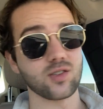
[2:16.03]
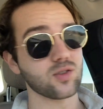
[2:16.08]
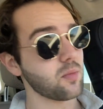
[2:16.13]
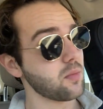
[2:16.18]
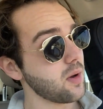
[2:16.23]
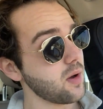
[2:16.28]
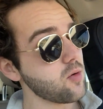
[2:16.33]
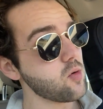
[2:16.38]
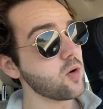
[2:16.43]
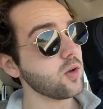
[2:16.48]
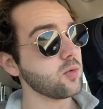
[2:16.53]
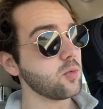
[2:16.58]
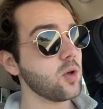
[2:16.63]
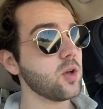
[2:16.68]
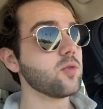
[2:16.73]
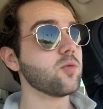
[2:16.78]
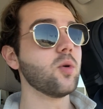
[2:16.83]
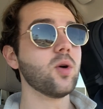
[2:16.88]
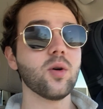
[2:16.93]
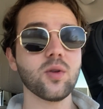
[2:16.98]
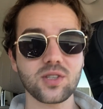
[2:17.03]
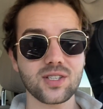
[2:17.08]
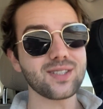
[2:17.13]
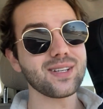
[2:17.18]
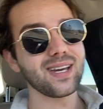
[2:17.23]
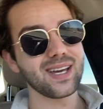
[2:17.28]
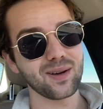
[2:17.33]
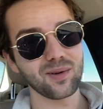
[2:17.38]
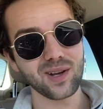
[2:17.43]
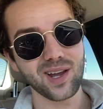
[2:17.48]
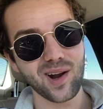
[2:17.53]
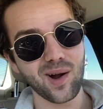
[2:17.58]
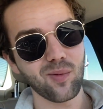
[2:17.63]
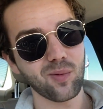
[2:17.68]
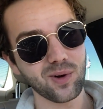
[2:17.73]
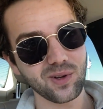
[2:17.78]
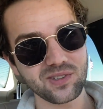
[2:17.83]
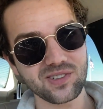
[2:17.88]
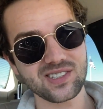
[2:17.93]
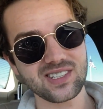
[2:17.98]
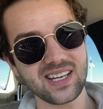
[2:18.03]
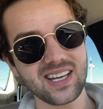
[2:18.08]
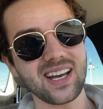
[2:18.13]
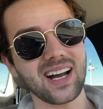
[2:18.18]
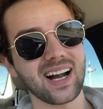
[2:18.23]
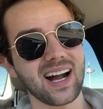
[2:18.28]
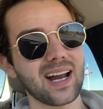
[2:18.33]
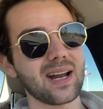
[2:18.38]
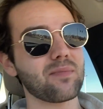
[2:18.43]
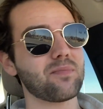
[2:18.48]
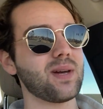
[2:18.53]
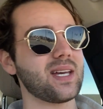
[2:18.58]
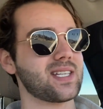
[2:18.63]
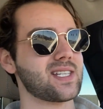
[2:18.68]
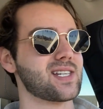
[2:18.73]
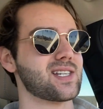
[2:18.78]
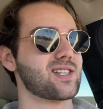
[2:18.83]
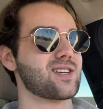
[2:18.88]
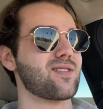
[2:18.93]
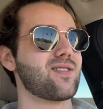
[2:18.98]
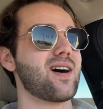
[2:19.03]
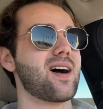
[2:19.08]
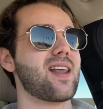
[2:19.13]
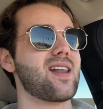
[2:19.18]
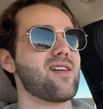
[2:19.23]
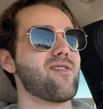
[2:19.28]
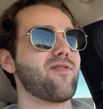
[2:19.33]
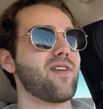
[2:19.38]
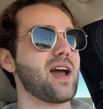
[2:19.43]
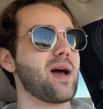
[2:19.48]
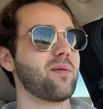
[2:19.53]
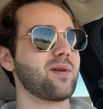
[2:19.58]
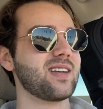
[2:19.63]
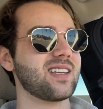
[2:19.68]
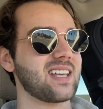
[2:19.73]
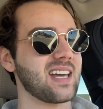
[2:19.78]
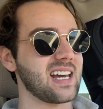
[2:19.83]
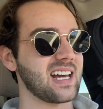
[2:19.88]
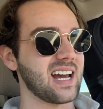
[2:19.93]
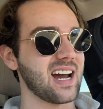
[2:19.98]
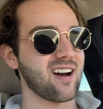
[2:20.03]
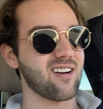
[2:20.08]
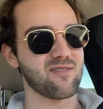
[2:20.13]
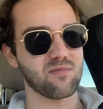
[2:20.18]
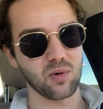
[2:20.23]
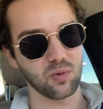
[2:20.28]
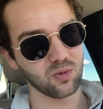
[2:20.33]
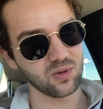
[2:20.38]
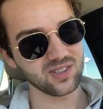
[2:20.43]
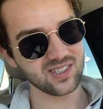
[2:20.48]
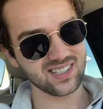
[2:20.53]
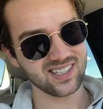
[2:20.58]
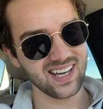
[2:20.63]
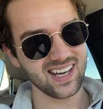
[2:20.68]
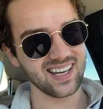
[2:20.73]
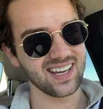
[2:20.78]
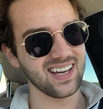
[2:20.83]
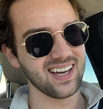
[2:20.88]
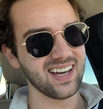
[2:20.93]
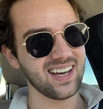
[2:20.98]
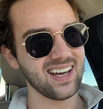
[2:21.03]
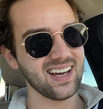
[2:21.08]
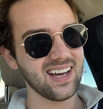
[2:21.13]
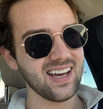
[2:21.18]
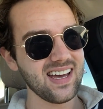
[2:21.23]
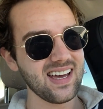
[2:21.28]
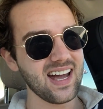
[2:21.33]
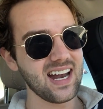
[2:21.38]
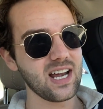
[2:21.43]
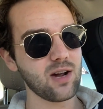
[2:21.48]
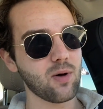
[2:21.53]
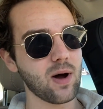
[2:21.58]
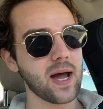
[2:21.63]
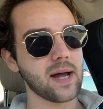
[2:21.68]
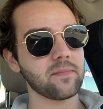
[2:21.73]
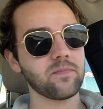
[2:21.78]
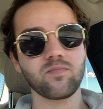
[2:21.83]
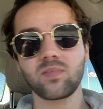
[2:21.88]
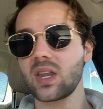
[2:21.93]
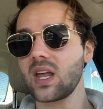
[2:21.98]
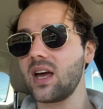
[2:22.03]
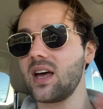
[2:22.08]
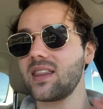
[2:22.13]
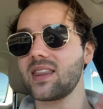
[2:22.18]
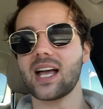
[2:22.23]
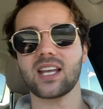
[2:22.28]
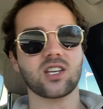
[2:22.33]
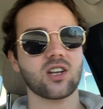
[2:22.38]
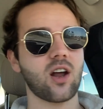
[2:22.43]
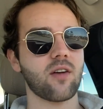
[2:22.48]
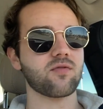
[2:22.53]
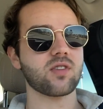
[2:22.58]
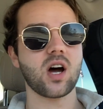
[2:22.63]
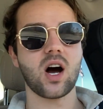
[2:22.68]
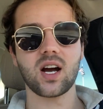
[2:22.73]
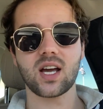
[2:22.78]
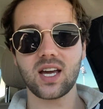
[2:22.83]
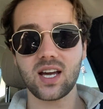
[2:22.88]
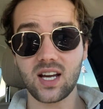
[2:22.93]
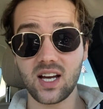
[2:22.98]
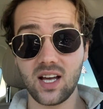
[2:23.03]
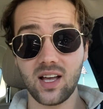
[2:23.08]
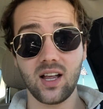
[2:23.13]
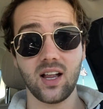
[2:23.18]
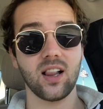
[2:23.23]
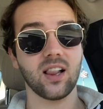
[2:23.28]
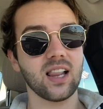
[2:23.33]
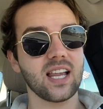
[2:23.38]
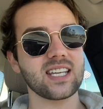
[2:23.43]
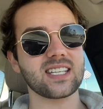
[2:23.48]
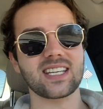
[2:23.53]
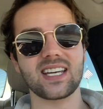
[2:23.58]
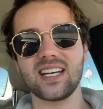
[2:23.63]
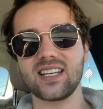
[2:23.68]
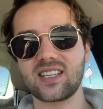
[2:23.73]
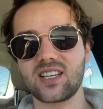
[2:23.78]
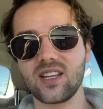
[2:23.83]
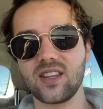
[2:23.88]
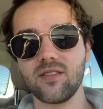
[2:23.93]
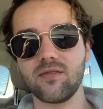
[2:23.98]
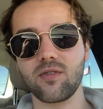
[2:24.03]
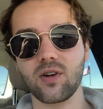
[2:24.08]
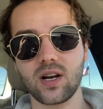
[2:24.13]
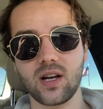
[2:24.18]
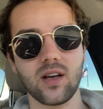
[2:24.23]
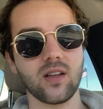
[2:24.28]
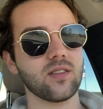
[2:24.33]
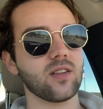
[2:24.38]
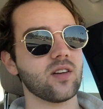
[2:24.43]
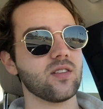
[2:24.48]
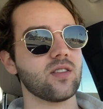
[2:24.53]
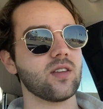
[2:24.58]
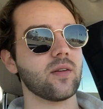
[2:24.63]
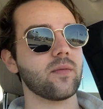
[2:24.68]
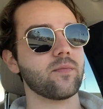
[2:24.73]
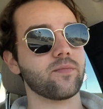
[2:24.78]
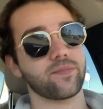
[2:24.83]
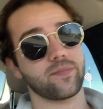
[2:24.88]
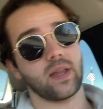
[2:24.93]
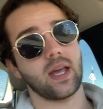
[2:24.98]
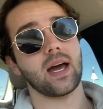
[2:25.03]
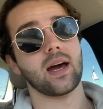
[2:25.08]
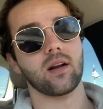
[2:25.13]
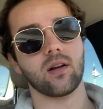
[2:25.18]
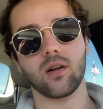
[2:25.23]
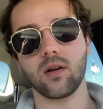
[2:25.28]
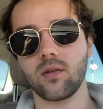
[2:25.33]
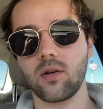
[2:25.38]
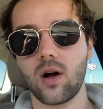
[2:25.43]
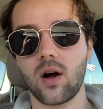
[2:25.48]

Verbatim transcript: So, but we'll, we'll we'll see. You know, we'll see. I got a business to run and a family to take care of, but we'll see. Anyway, that's enough talking. Let's get to the, uh, the I don't know.